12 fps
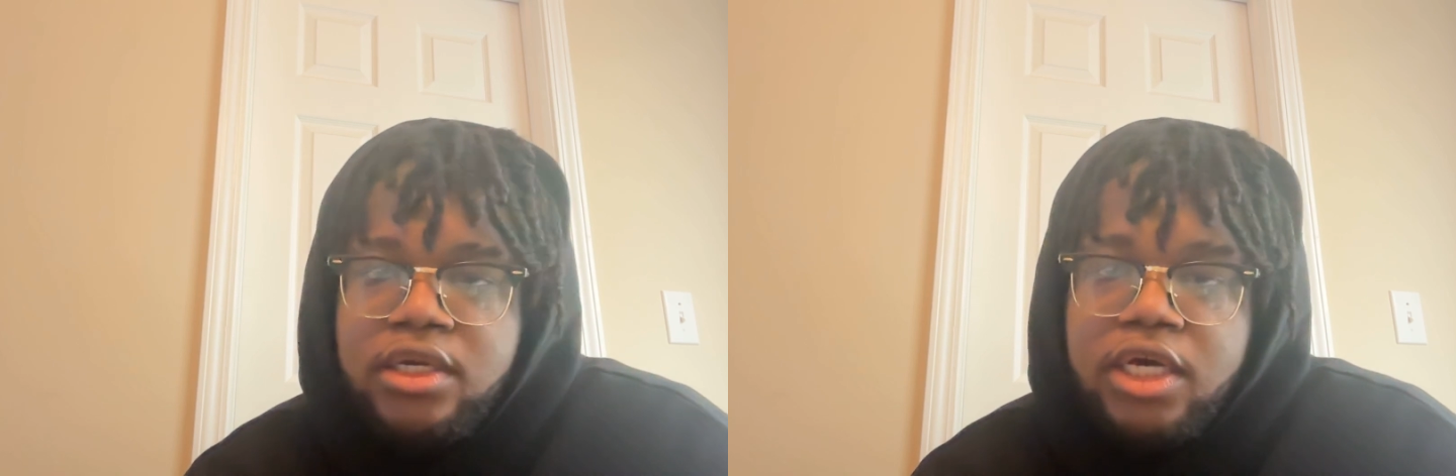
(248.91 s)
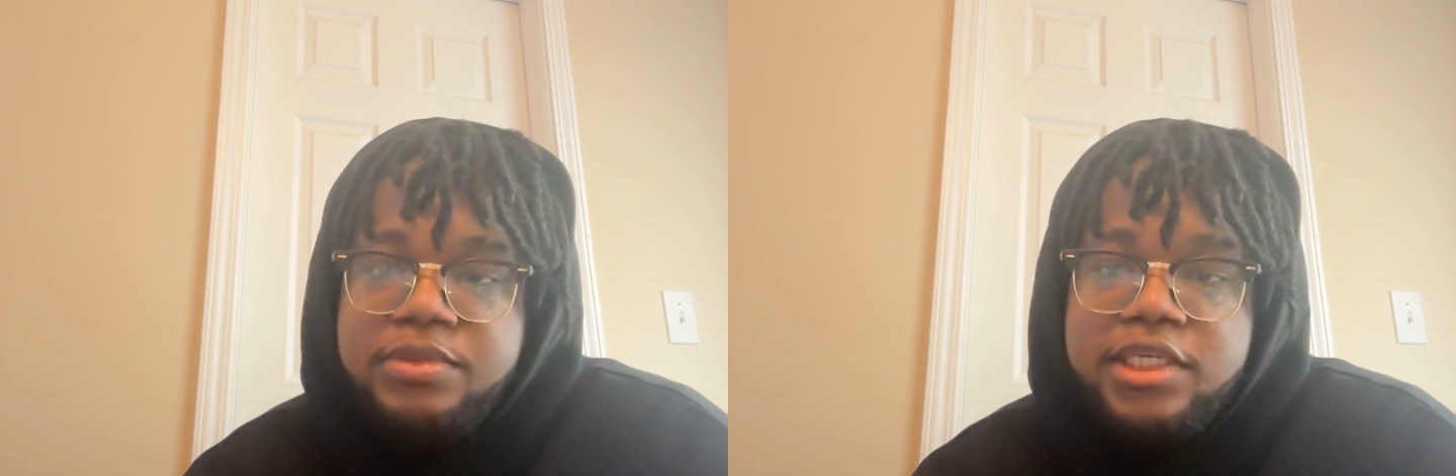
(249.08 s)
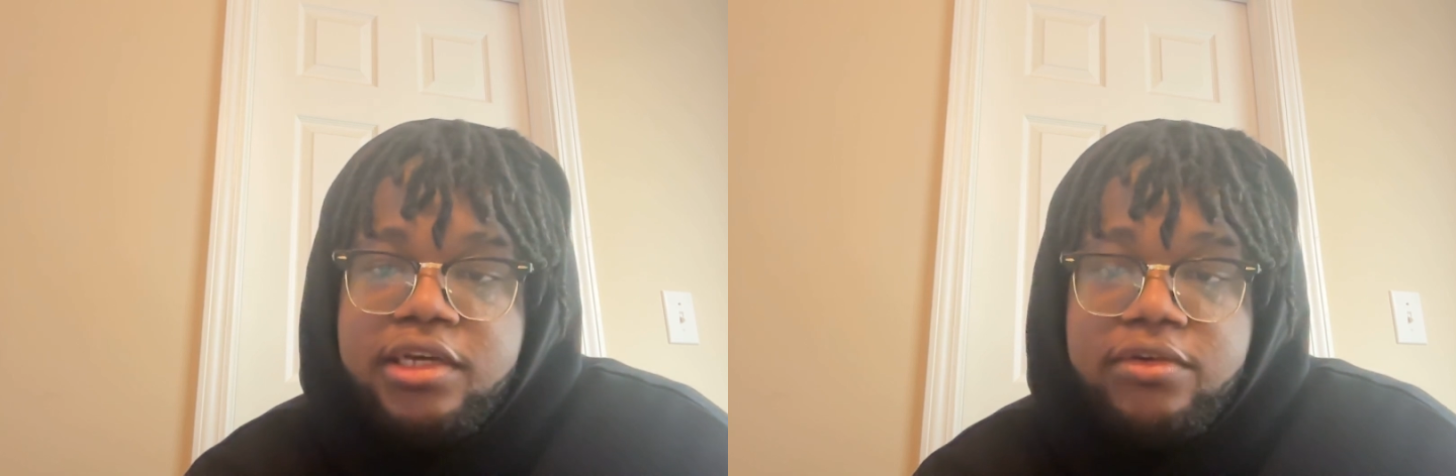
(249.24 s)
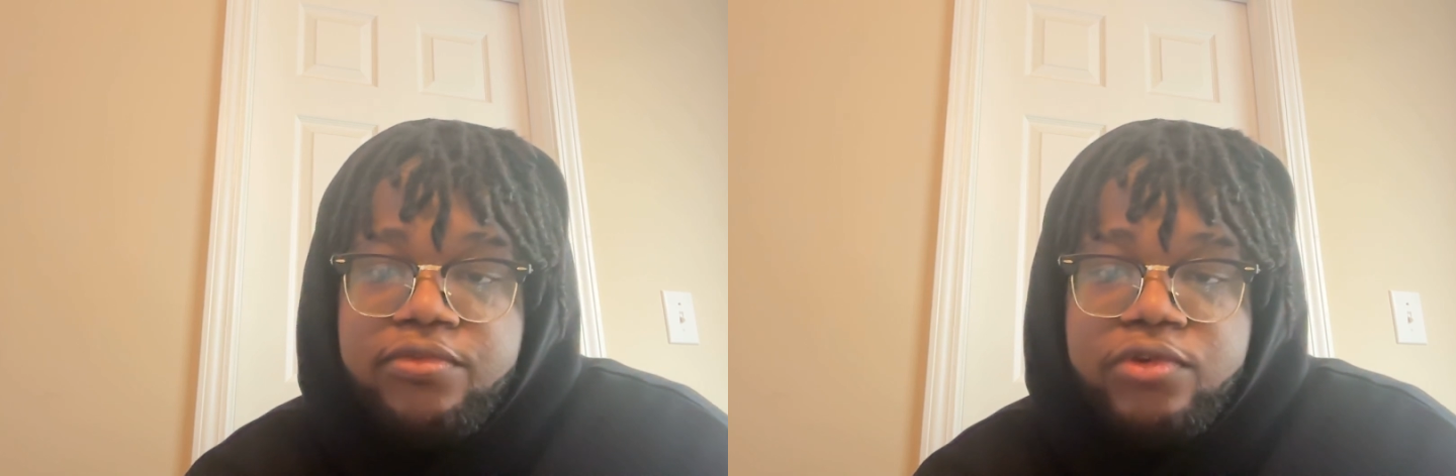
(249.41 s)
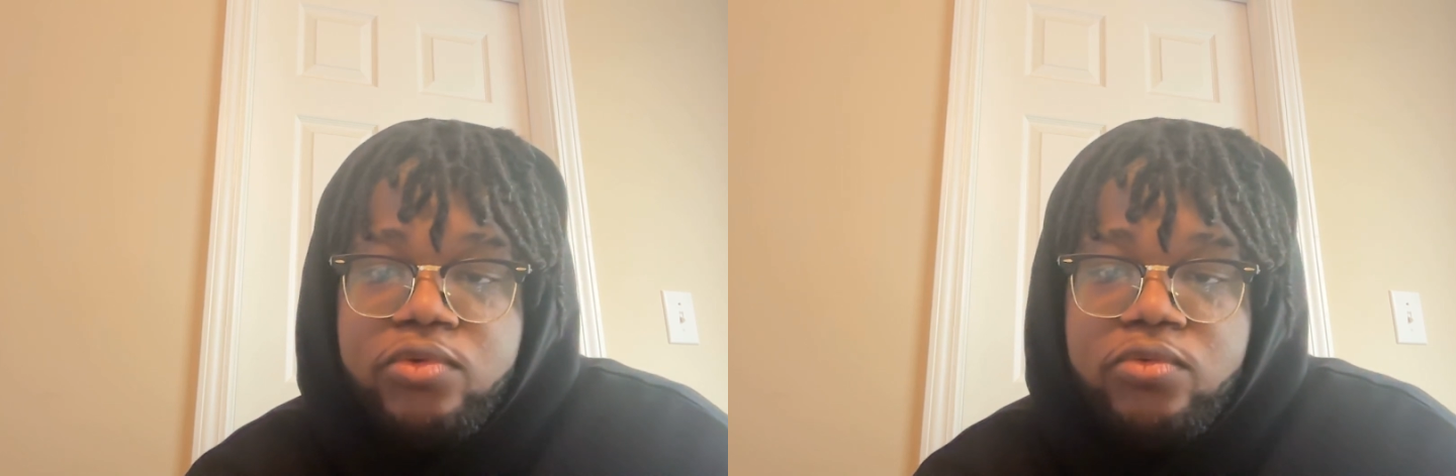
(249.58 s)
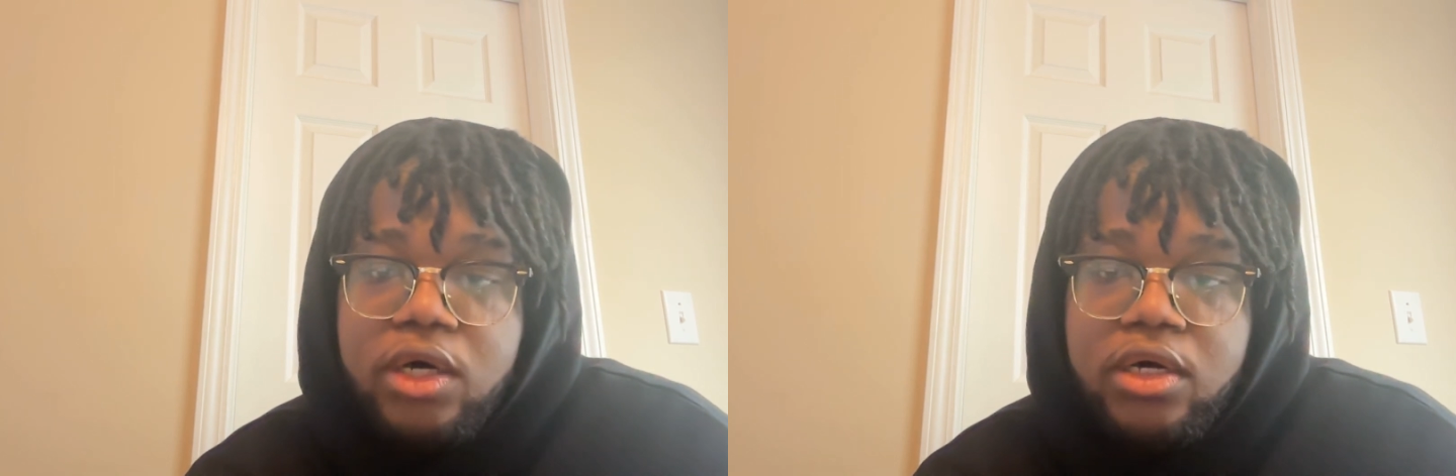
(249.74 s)
upsetting
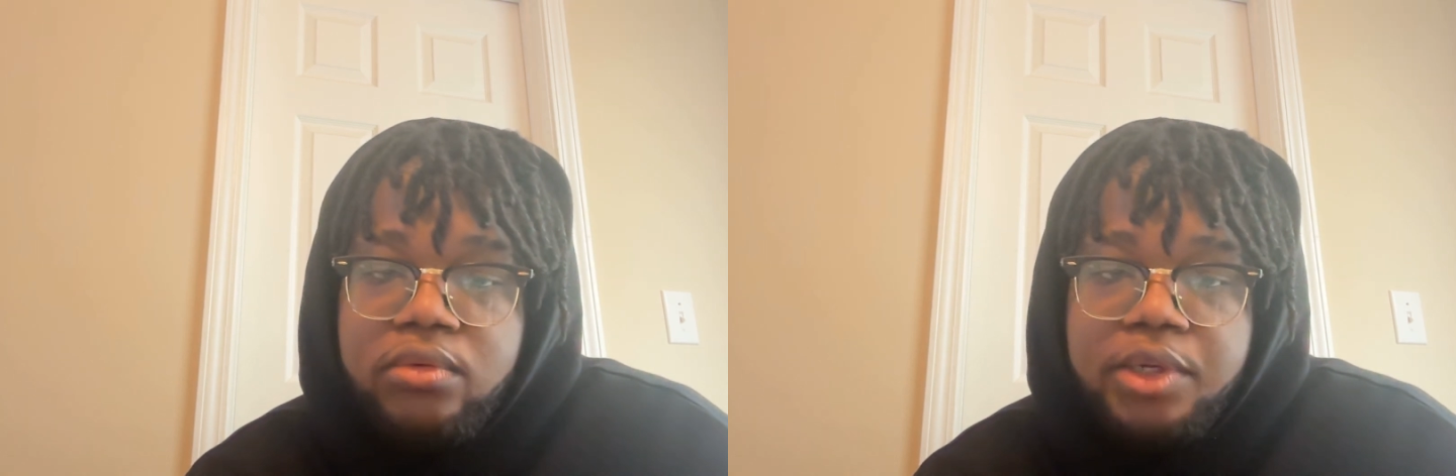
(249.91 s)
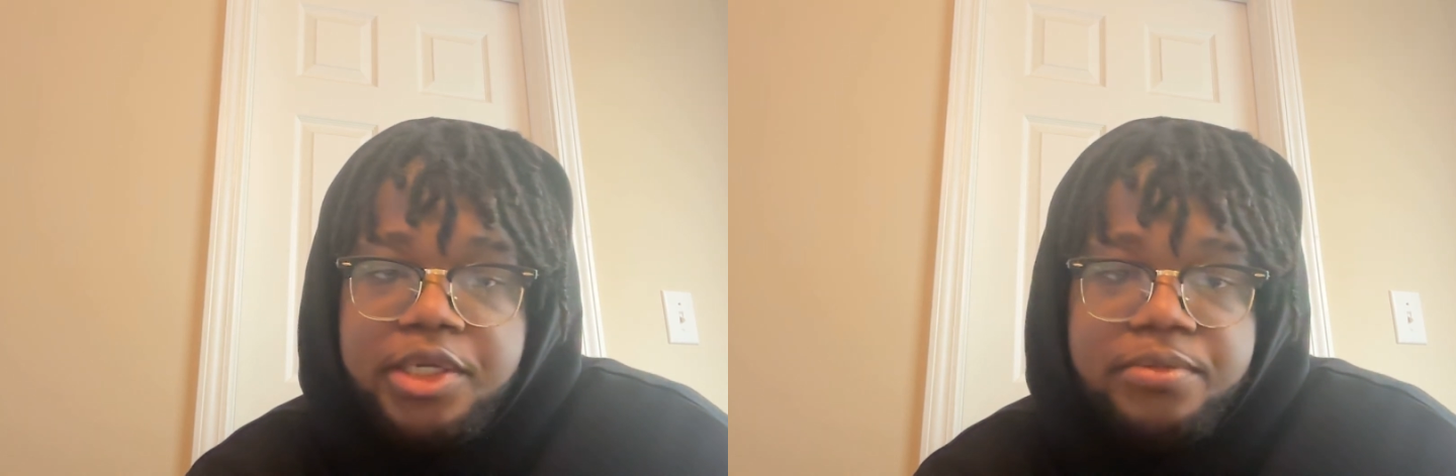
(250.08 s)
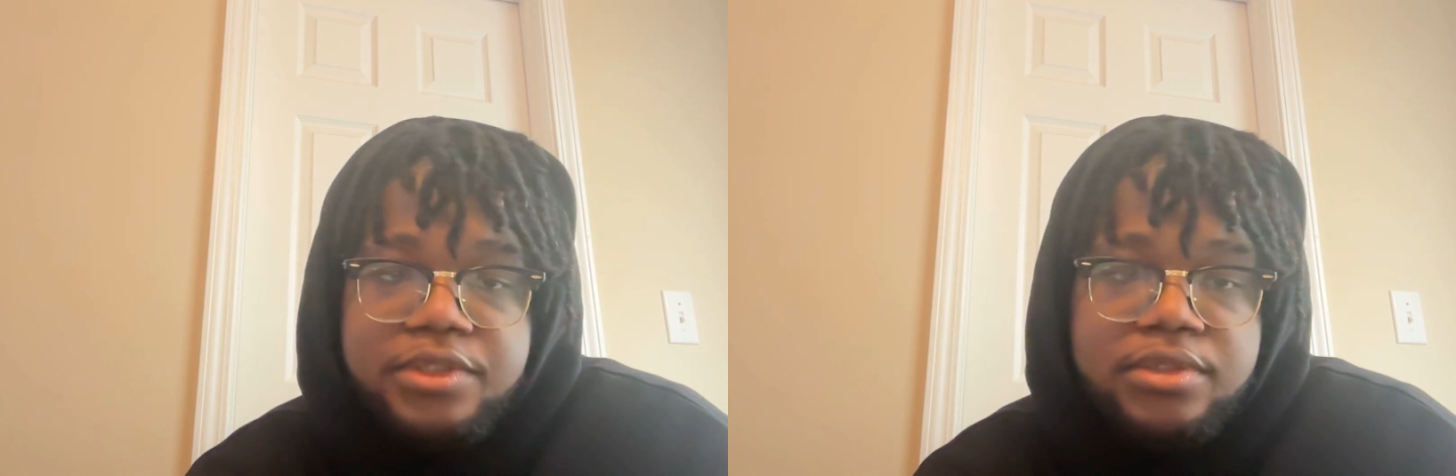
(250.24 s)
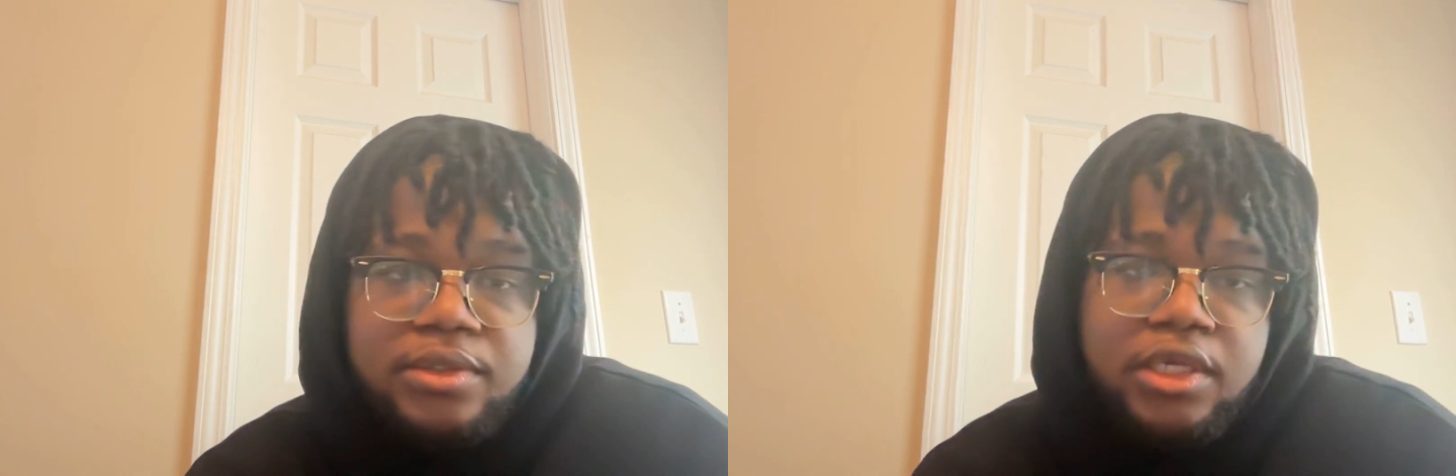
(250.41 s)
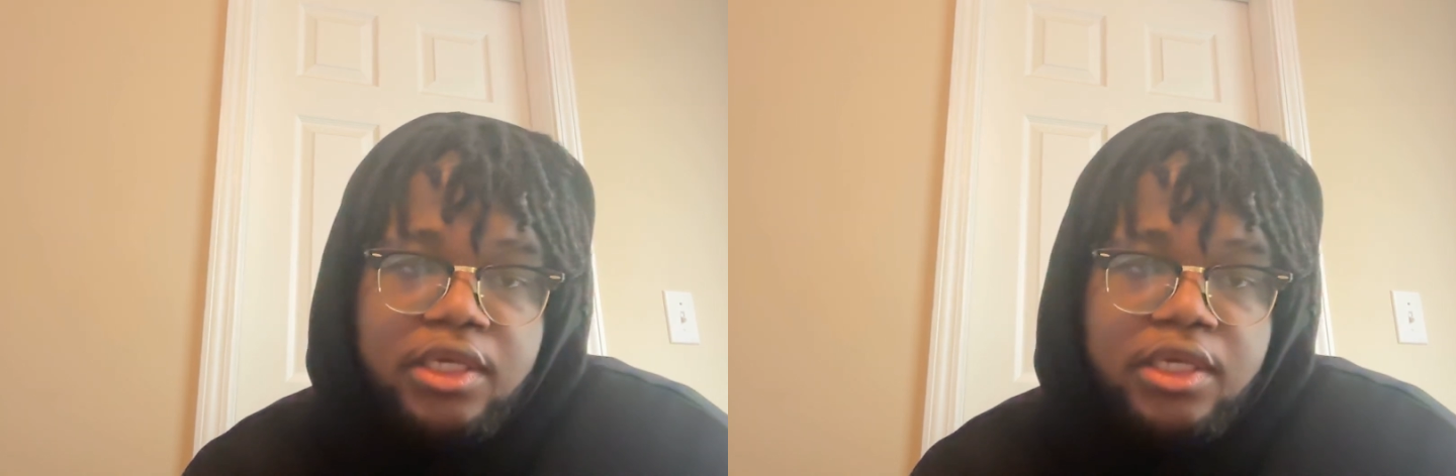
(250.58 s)
food webs.